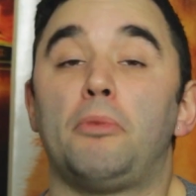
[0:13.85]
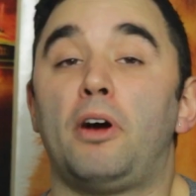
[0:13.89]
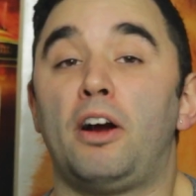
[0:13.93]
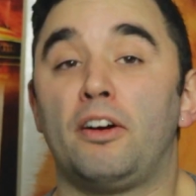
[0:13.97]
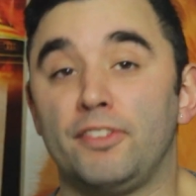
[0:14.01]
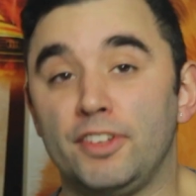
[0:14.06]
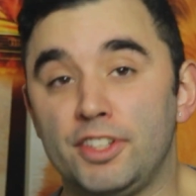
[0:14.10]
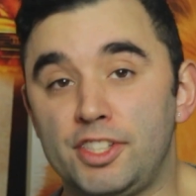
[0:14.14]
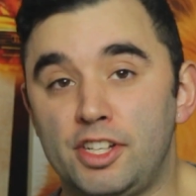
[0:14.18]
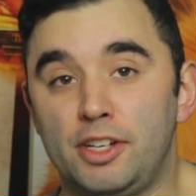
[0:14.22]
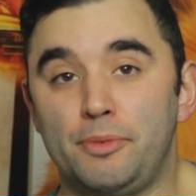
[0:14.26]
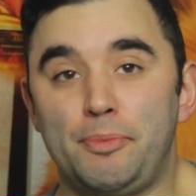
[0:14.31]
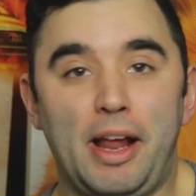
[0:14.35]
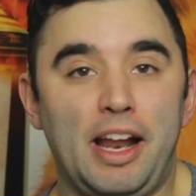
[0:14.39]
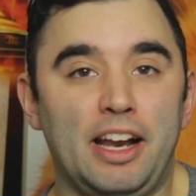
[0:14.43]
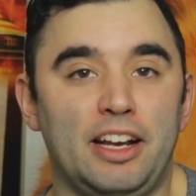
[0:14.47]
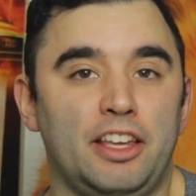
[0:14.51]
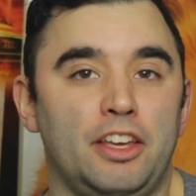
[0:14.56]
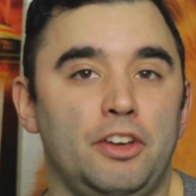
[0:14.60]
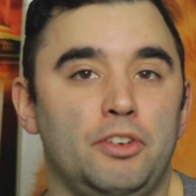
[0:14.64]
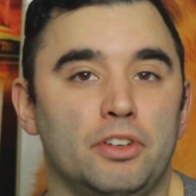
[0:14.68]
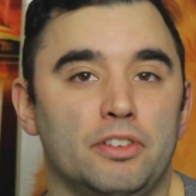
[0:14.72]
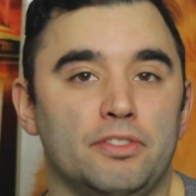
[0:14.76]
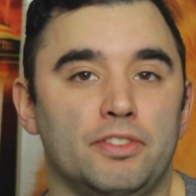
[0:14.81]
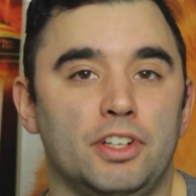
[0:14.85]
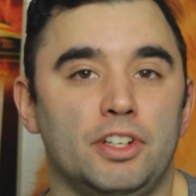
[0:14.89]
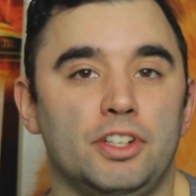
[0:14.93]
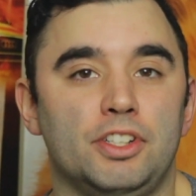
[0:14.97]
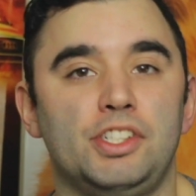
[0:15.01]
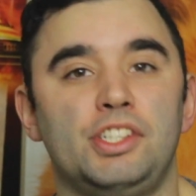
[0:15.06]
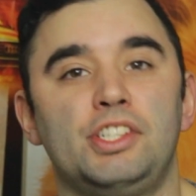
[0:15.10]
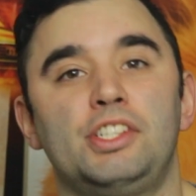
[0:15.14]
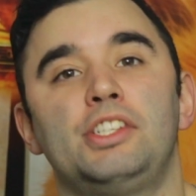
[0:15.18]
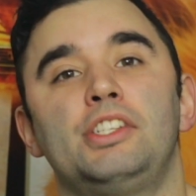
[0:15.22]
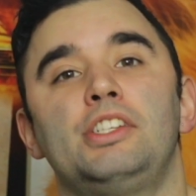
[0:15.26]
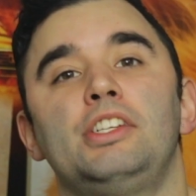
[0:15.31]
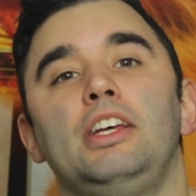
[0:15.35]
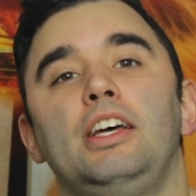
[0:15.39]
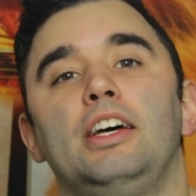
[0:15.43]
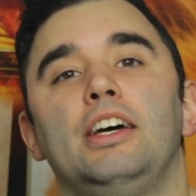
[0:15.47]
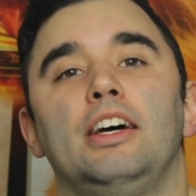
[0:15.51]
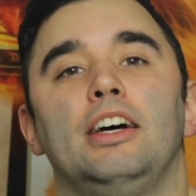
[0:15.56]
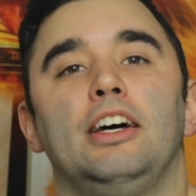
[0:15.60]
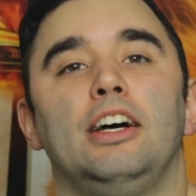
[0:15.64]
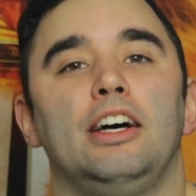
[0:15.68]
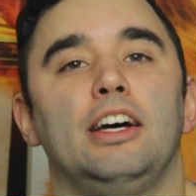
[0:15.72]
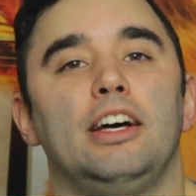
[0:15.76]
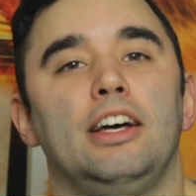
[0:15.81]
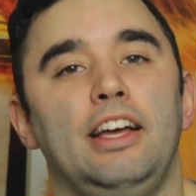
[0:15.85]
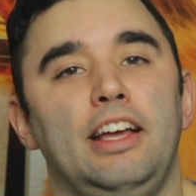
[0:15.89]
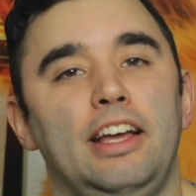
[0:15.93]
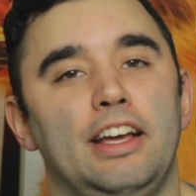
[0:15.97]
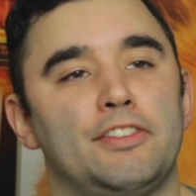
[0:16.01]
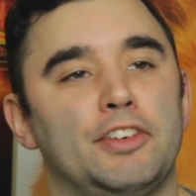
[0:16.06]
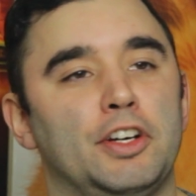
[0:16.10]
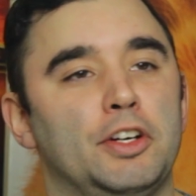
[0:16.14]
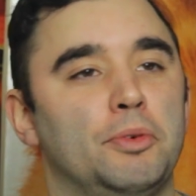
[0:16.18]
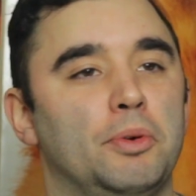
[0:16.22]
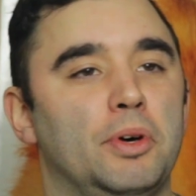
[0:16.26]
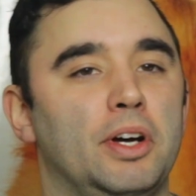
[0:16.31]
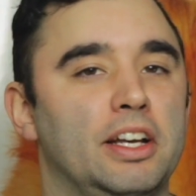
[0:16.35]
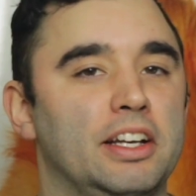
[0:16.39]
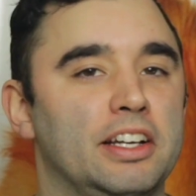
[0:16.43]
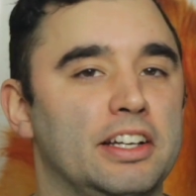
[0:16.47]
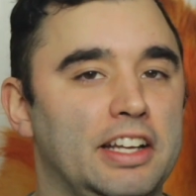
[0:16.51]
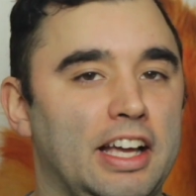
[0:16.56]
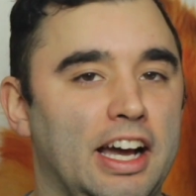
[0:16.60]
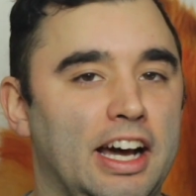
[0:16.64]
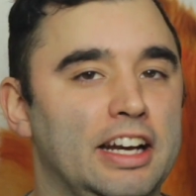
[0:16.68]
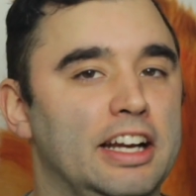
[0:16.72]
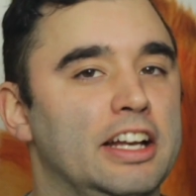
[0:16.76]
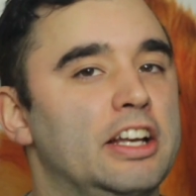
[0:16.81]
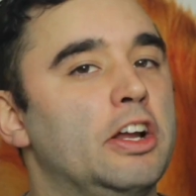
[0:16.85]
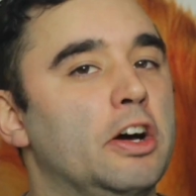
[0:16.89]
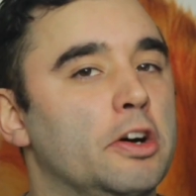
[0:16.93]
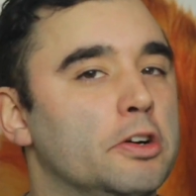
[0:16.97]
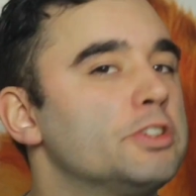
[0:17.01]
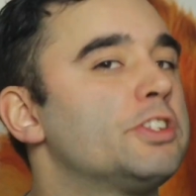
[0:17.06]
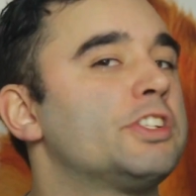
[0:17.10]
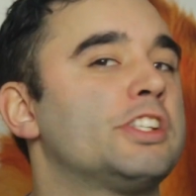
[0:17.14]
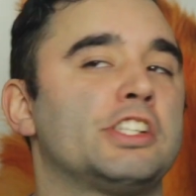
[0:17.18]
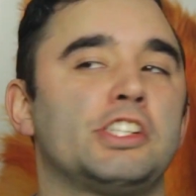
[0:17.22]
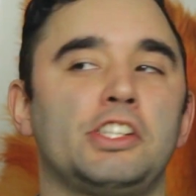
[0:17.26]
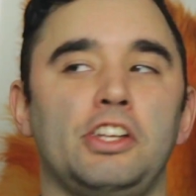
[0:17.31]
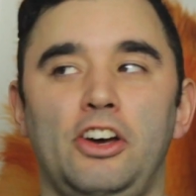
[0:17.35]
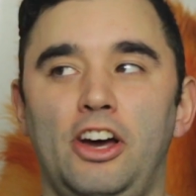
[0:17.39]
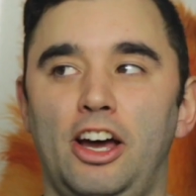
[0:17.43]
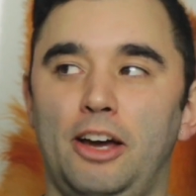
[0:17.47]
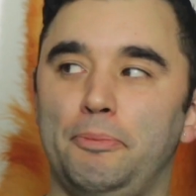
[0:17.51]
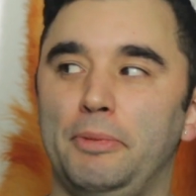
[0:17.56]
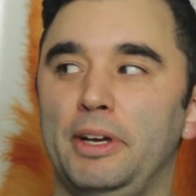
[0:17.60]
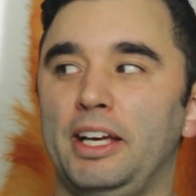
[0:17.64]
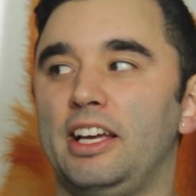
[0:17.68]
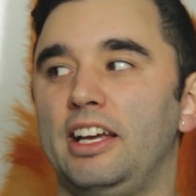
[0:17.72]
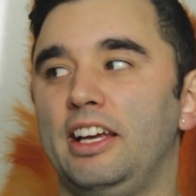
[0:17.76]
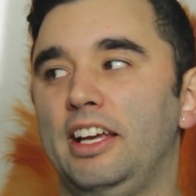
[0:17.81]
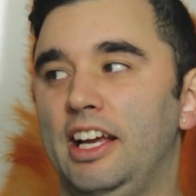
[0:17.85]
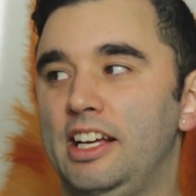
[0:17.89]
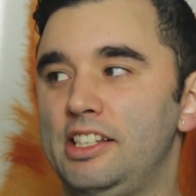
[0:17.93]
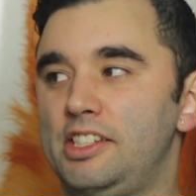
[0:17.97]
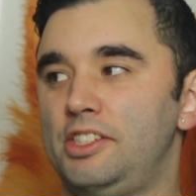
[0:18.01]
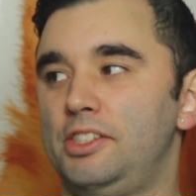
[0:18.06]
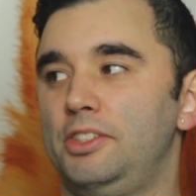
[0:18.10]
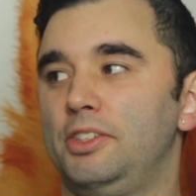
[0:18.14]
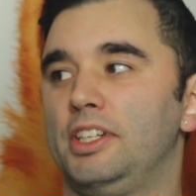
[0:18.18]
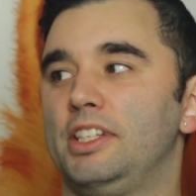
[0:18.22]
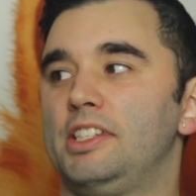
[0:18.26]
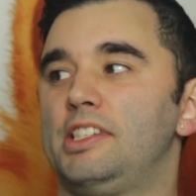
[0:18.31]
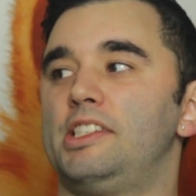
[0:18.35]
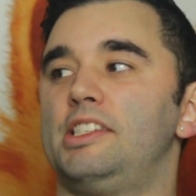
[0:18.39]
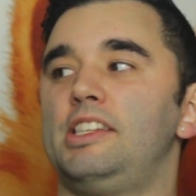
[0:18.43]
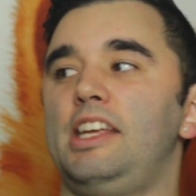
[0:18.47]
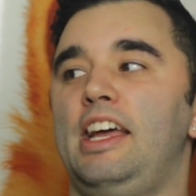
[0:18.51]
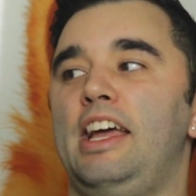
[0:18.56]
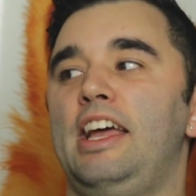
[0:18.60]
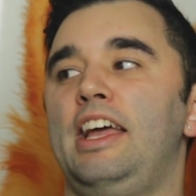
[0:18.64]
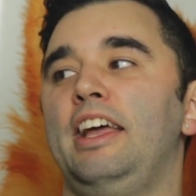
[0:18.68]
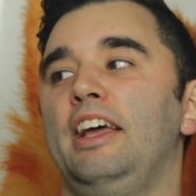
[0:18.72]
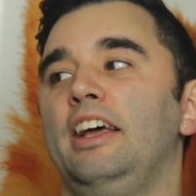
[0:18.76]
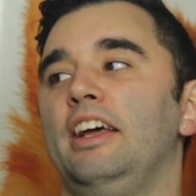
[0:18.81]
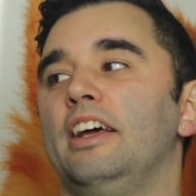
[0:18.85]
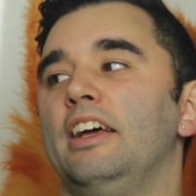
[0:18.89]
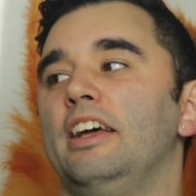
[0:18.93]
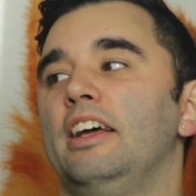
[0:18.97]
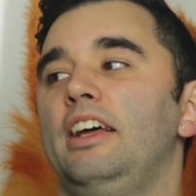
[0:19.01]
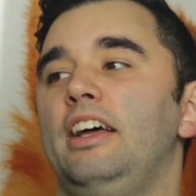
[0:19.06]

Marvel Cinematic Universe. Everyone kind of knows this topic, I guess you could say,